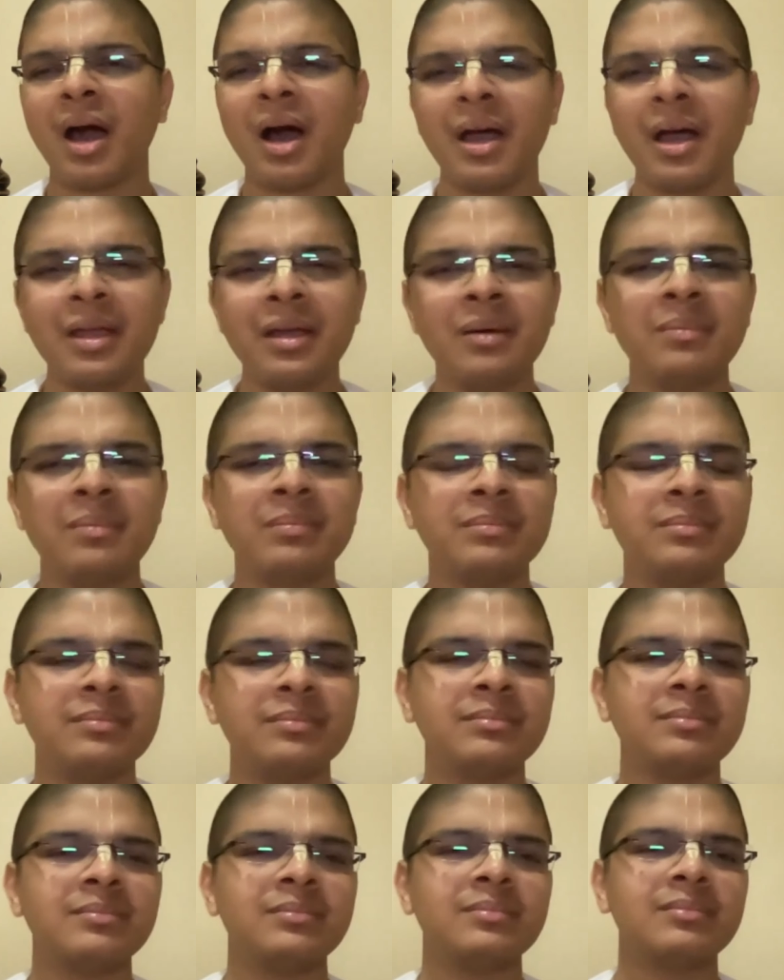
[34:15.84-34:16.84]
I
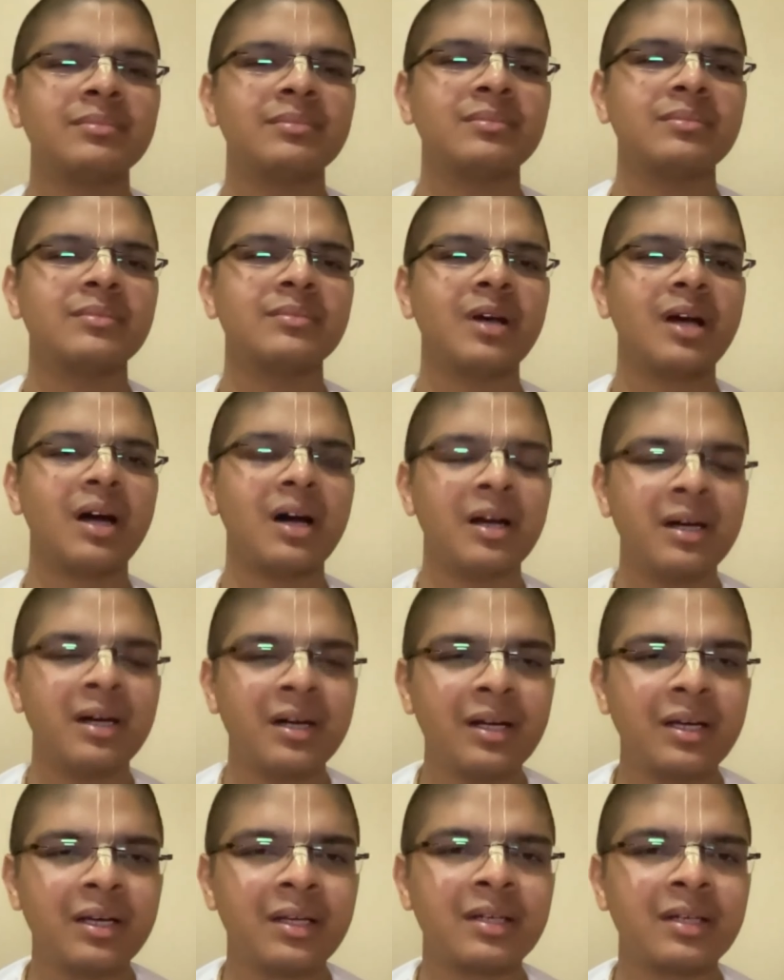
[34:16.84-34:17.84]
am
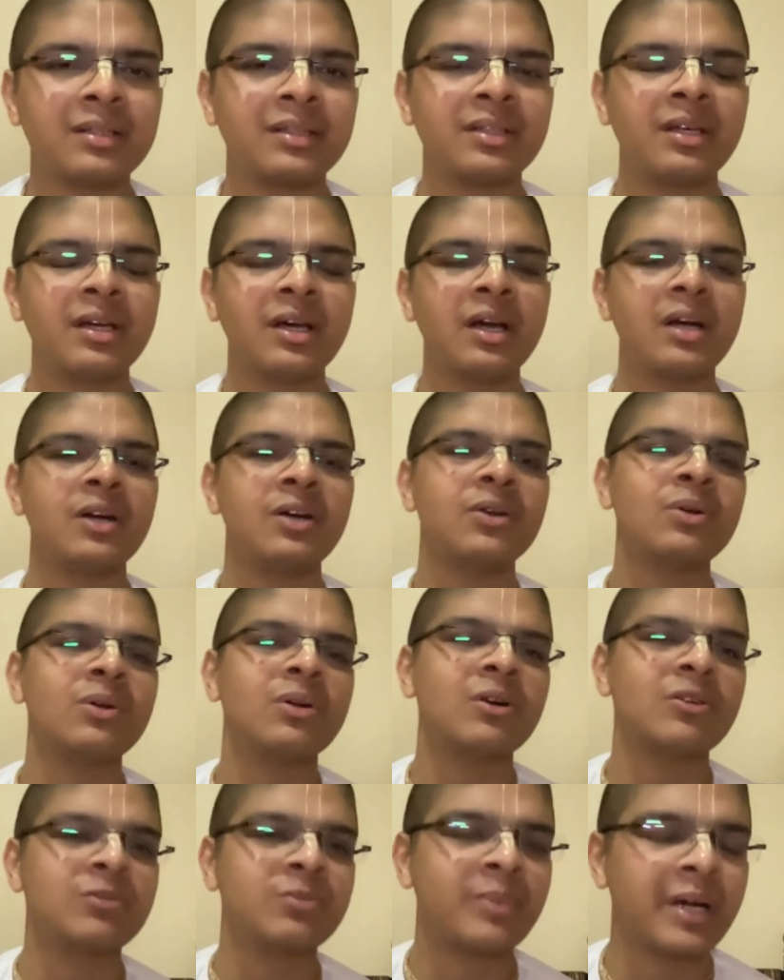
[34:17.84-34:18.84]
under the
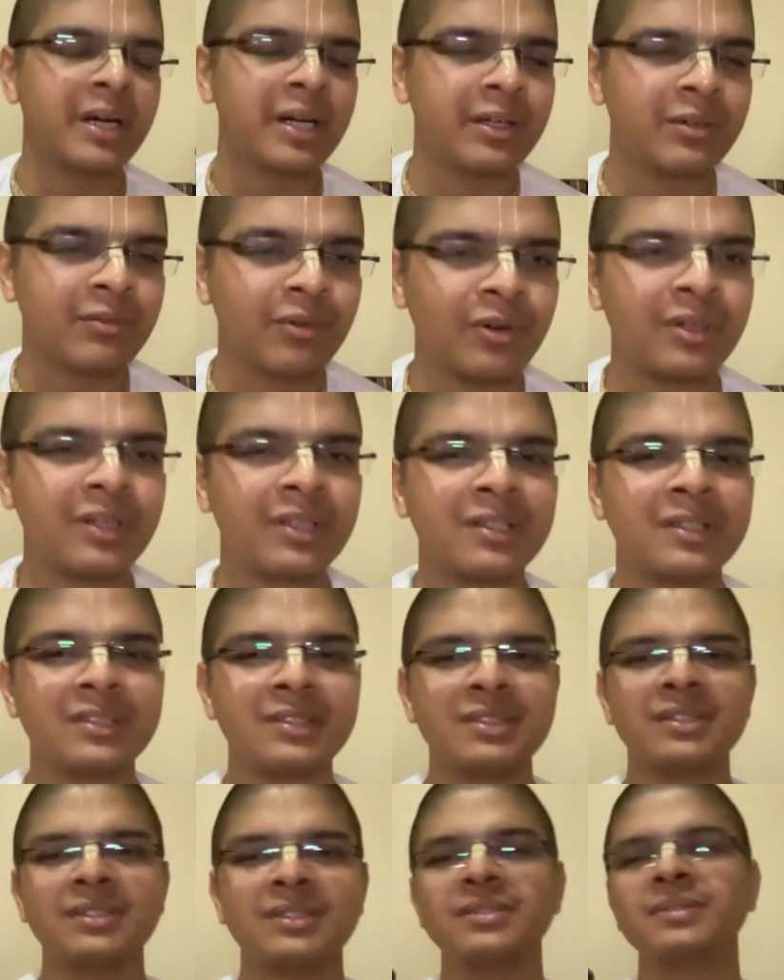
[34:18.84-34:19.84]
control of my
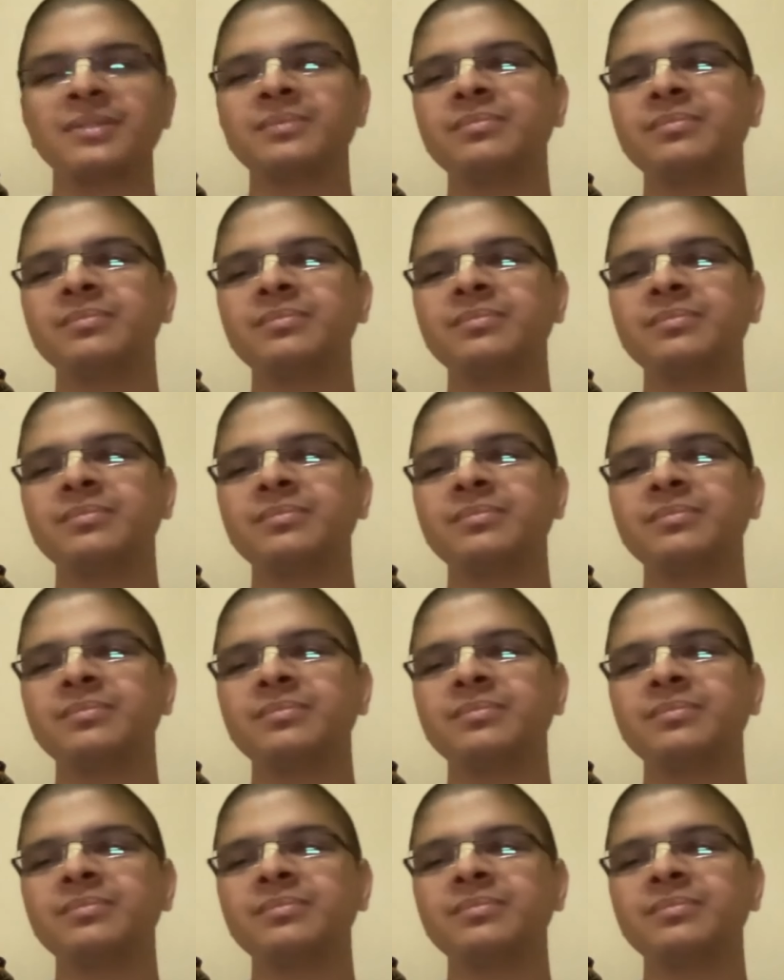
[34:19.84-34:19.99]
devotees.